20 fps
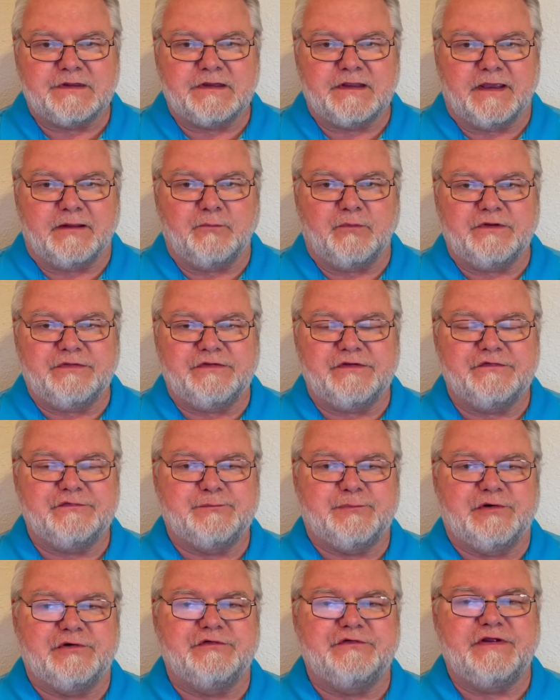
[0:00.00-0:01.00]
And what this
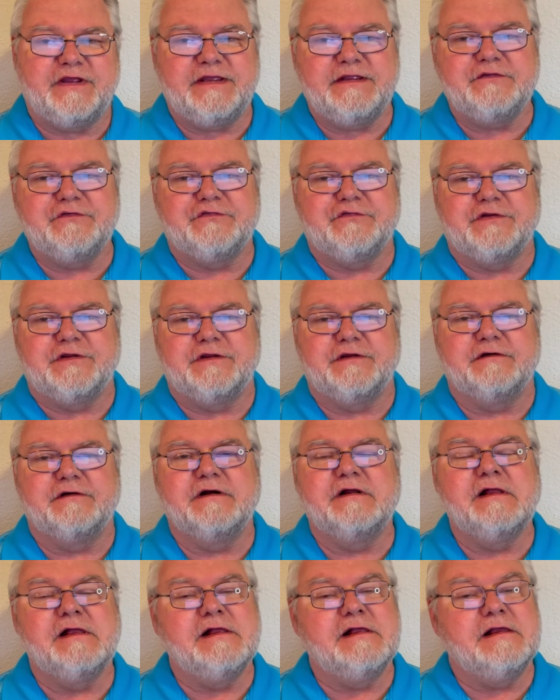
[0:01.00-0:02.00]
pertains to
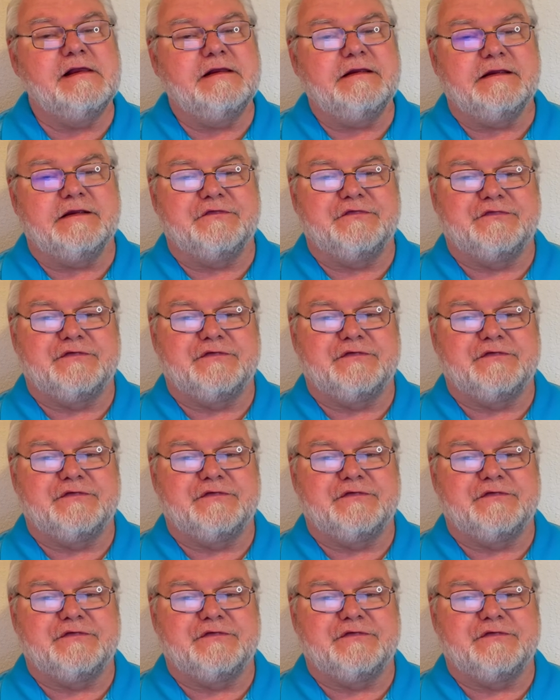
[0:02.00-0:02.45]
is